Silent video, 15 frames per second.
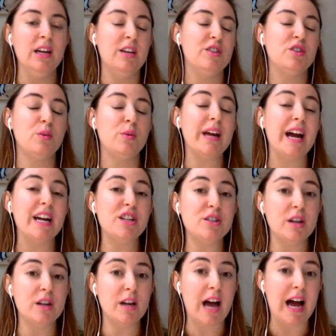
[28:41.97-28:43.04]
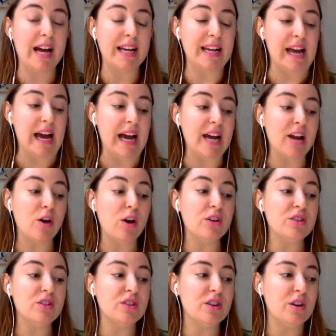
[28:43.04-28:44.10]
So I
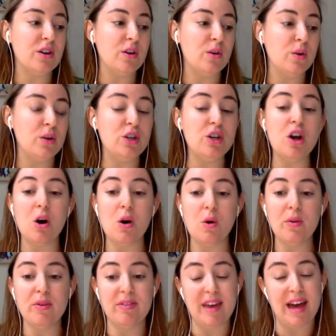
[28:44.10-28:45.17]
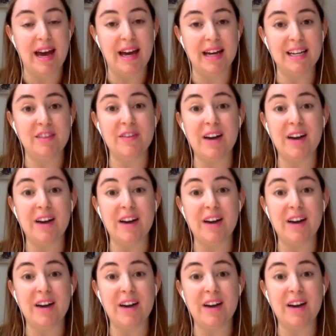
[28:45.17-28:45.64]
also know that if